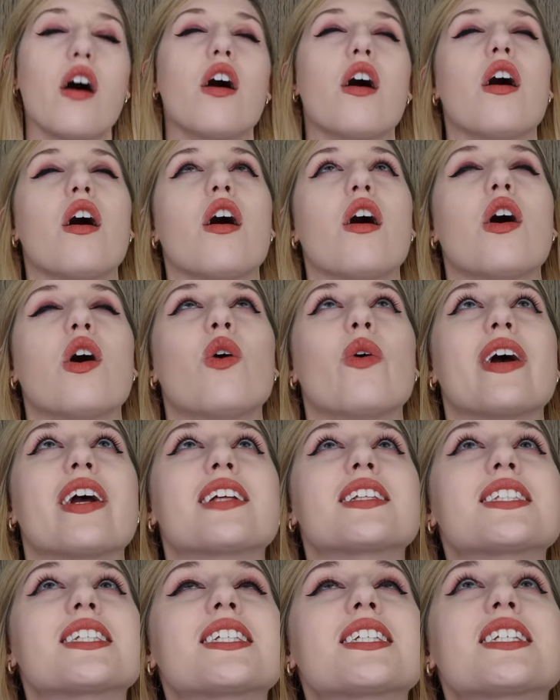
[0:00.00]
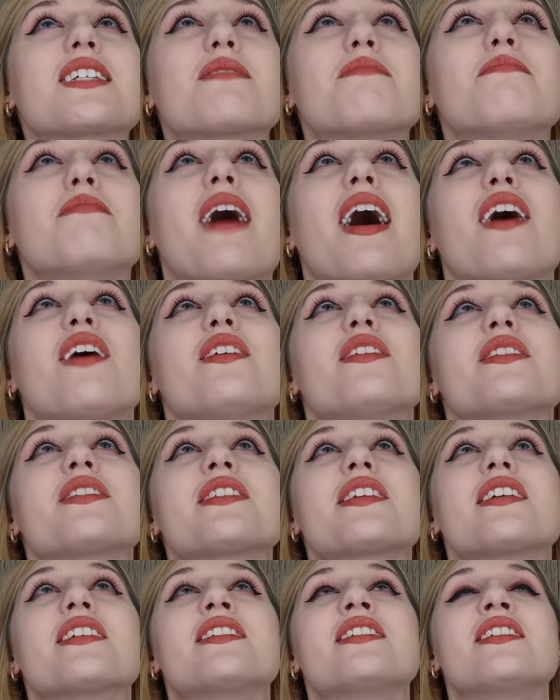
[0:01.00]
Oh, it
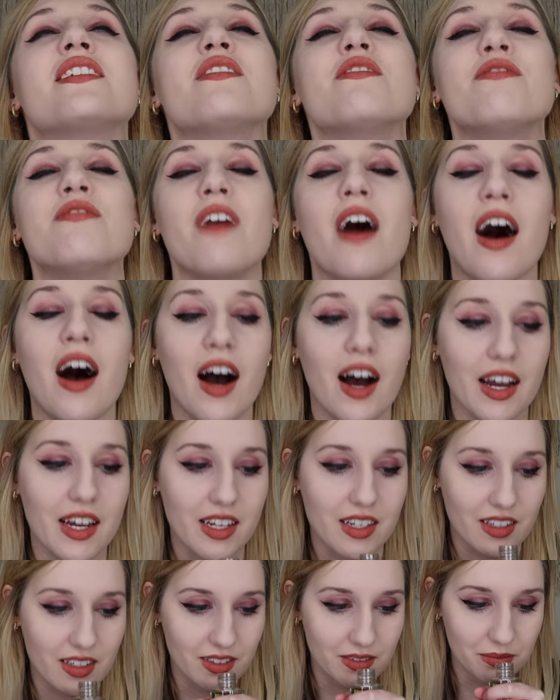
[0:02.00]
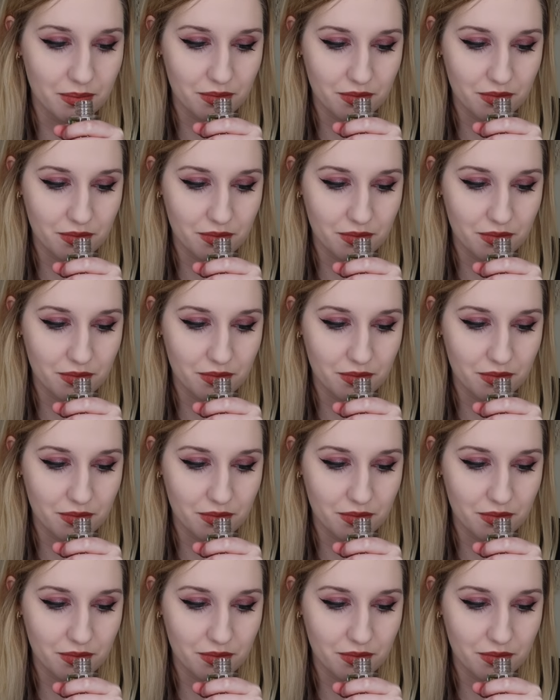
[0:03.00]
smells divine.